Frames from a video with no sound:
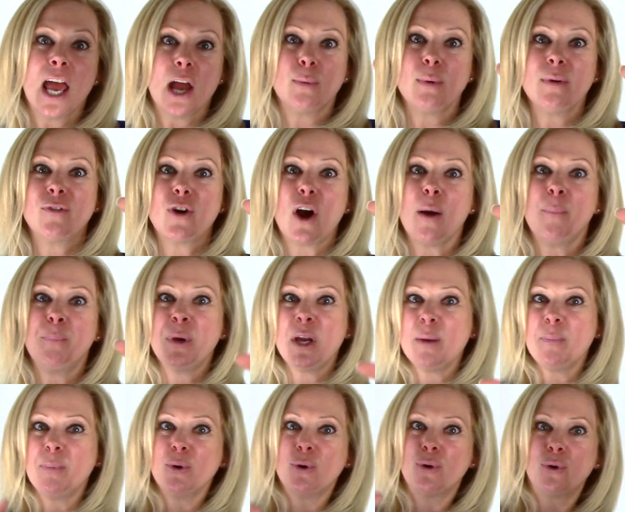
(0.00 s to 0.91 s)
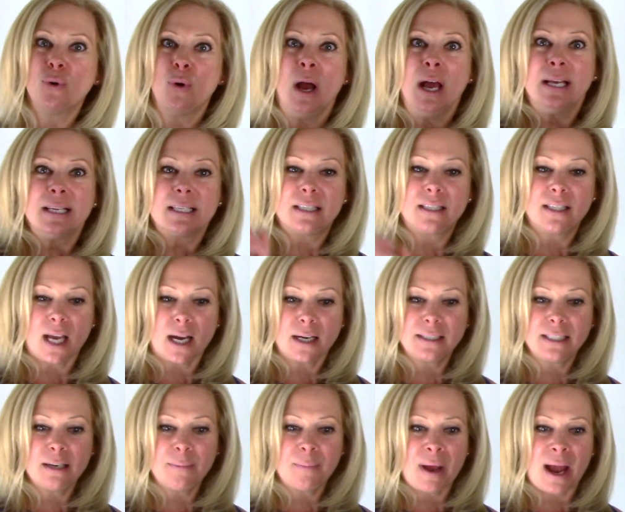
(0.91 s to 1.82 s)
And we've got people who
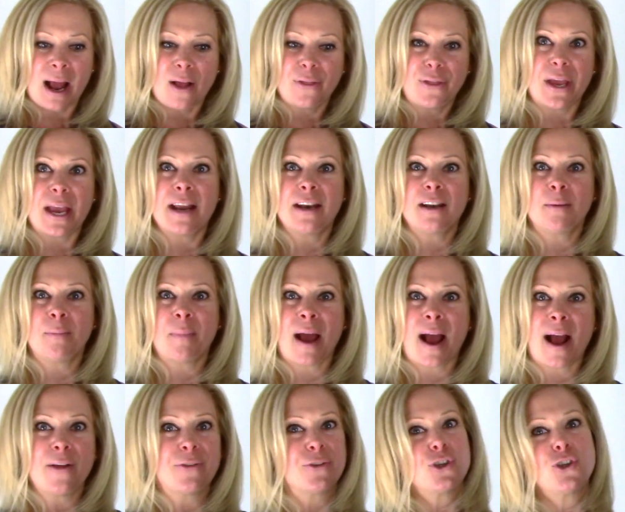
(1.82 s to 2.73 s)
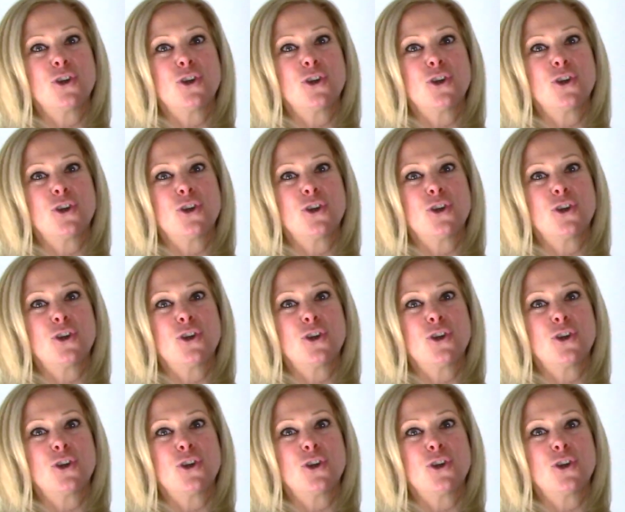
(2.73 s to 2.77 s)
sucked at math, hated math,